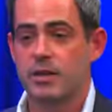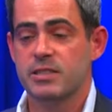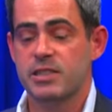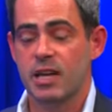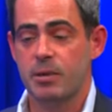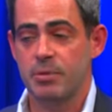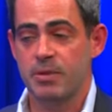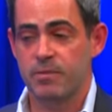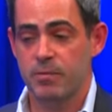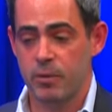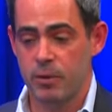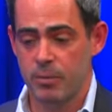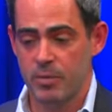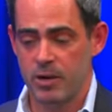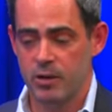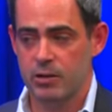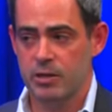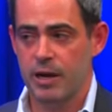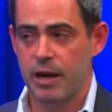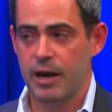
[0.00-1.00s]
It's going to be for the
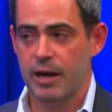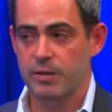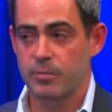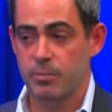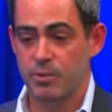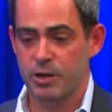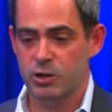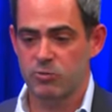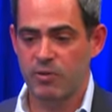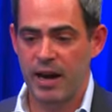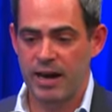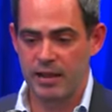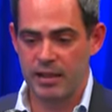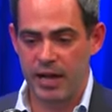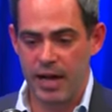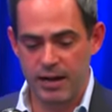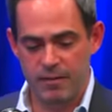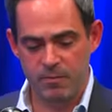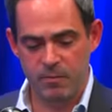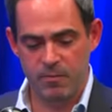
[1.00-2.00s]
middle class because, right,
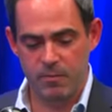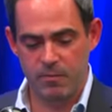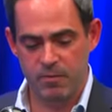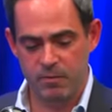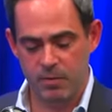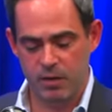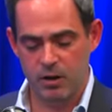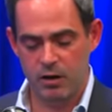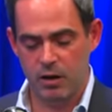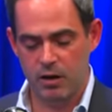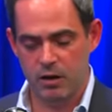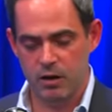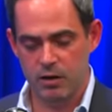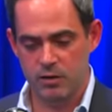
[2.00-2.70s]
a lot of